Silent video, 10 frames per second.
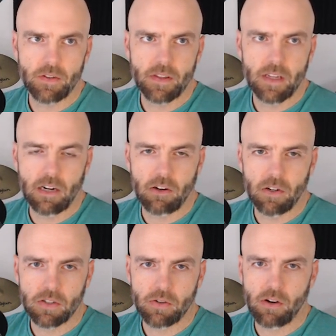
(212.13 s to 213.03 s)
and then
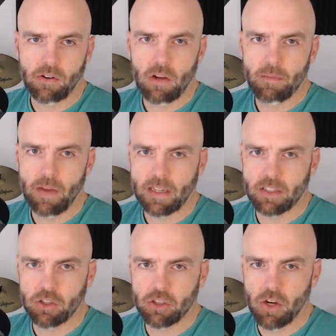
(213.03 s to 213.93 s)
I'll come back and
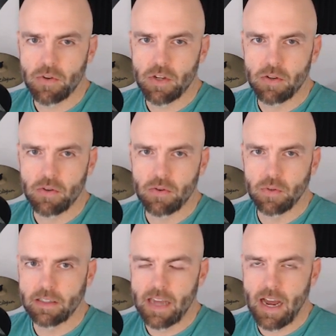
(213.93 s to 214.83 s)
show you
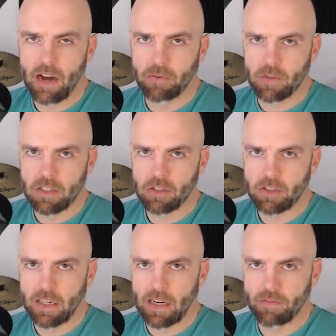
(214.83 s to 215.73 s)
the outreach
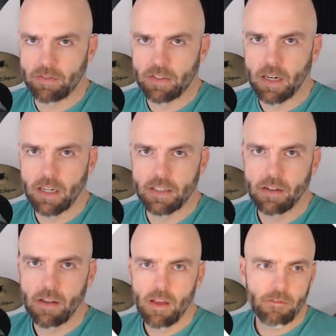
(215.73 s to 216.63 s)
that I've done
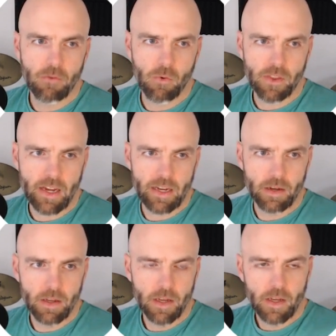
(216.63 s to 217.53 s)
for that.
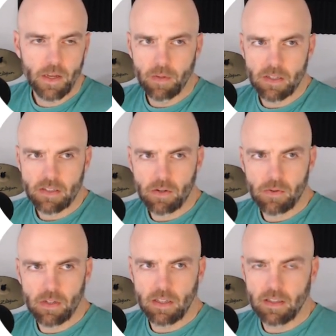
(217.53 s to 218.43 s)
So
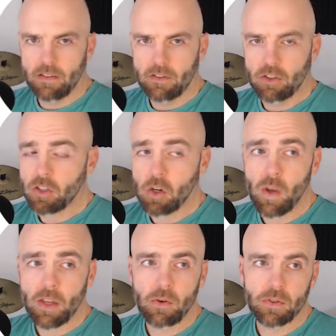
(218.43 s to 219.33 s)
just a
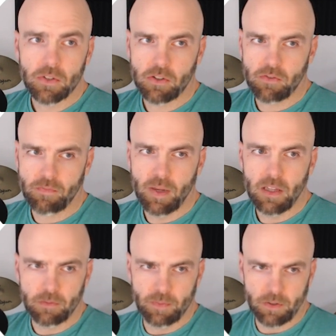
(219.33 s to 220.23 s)
quick Google search of
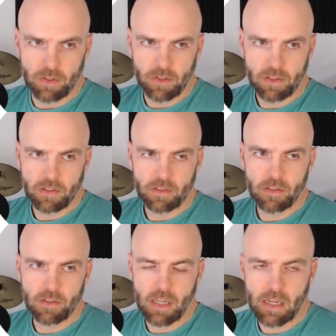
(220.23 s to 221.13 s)
pillar builders.
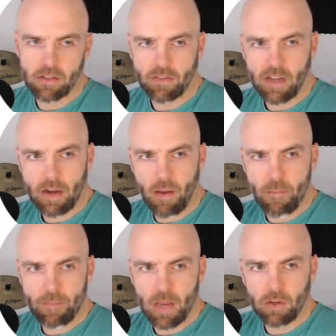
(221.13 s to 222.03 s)
Okay, so I've got
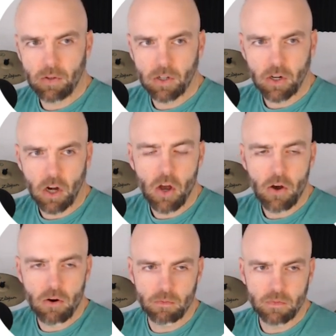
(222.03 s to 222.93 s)
Pillar
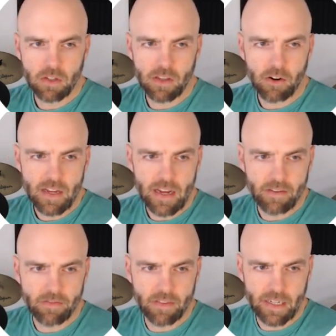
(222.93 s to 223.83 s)
Homes, so they already
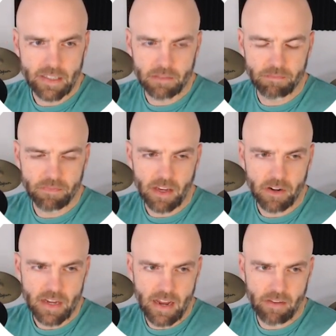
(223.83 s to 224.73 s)
have that. They
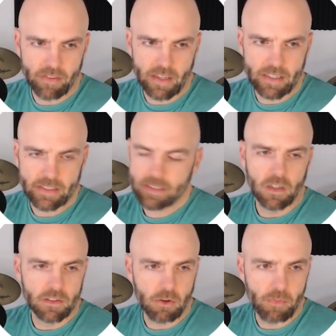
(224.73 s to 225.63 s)
already have that
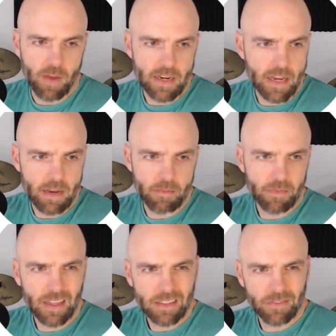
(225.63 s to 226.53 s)
domain name.
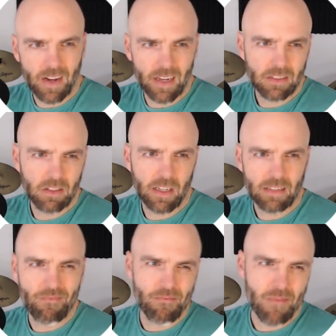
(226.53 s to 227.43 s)
That's fine. So like
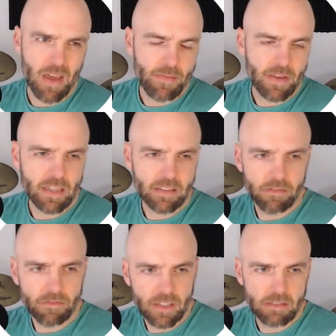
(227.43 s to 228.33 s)
maybe that's a
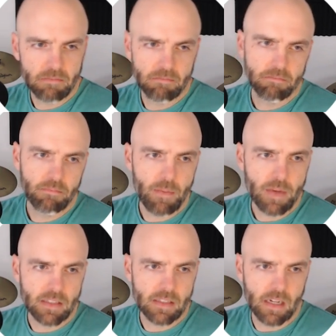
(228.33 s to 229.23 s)
fit. Maybe
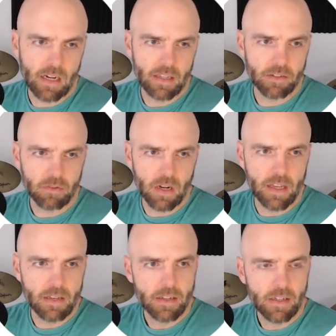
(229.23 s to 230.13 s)
it's not,
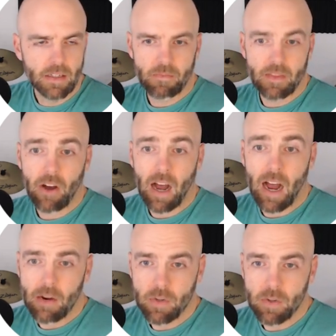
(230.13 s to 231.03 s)
right? Now
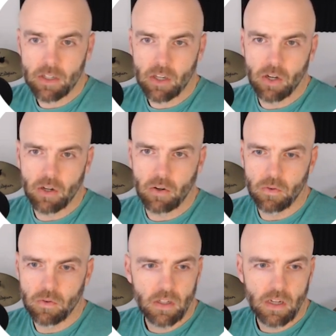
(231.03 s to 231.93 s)
I would
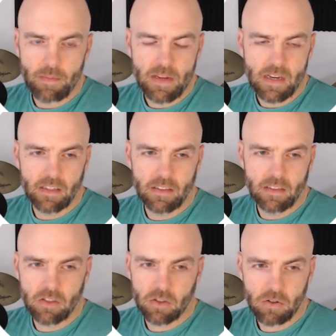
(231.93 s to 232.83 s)
go. I mean,
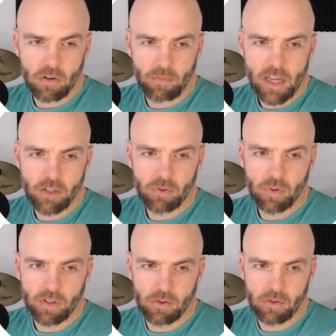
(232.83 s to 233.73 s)
starting on page one
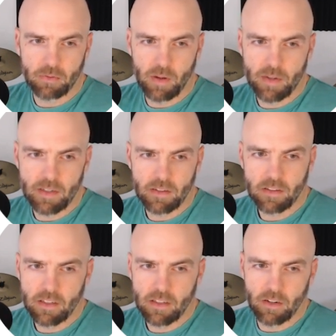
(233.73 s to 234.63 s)
of Google, but I mean,
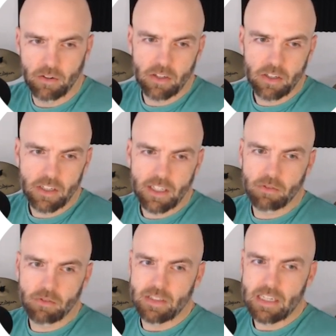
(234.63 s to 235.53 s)
you're gonna go
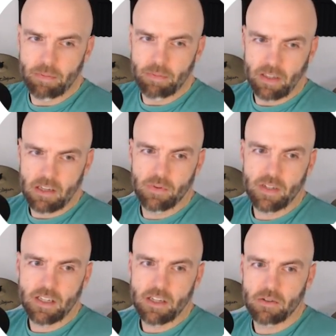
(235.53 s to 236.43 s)
deep. Like you want
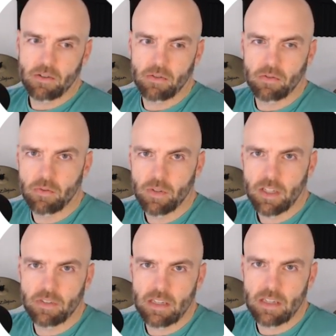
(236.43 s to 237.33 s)
to go
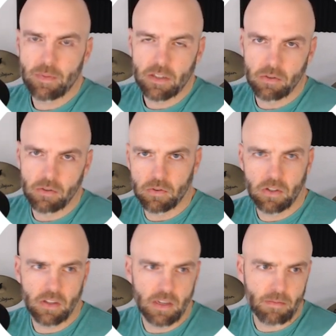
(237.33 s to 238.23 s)
deep into Google.
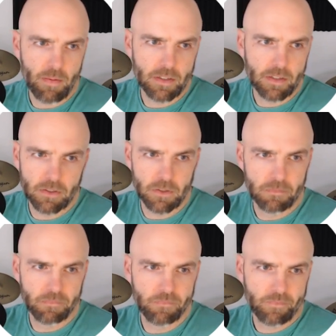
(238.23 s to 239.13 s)
So like maybe there's
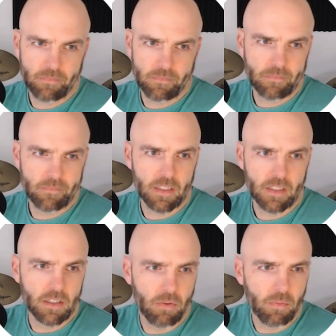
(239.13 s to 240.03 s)

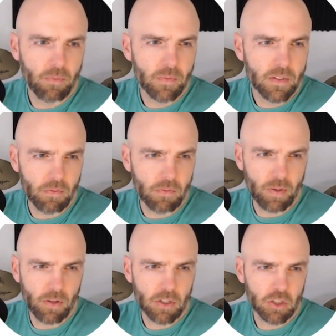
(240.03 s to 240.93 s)
you know, so
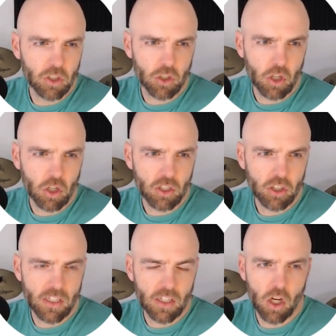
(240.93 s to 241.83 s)

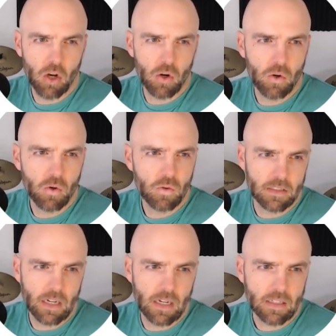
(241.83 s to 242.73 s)

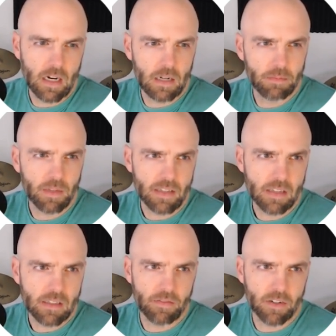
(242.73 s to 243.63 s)
pillarconstructionco.com, like
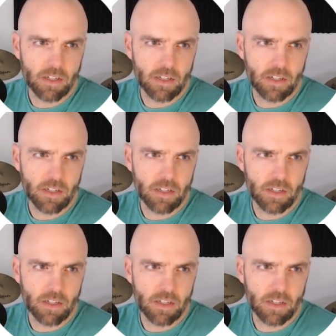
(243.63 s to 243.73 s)
that's not very